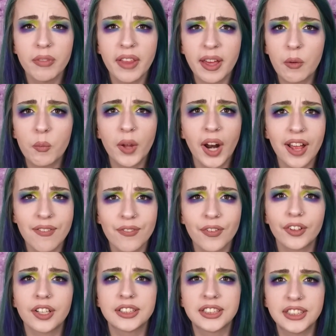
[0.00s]
Like when I
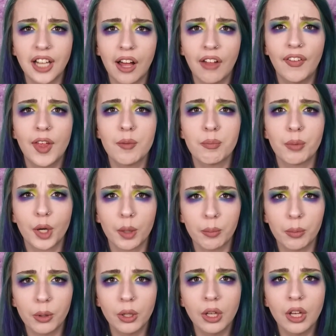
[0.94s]
first saw that
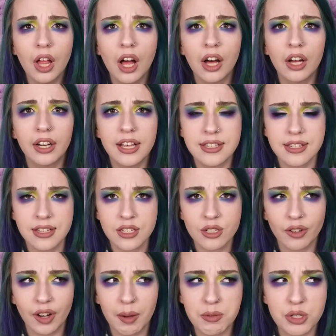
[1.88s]
purple on his
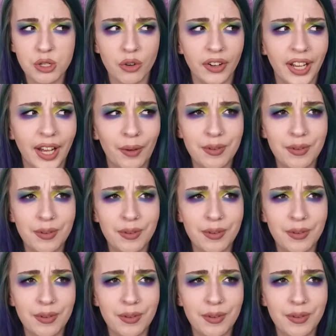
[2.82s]
Instagram story,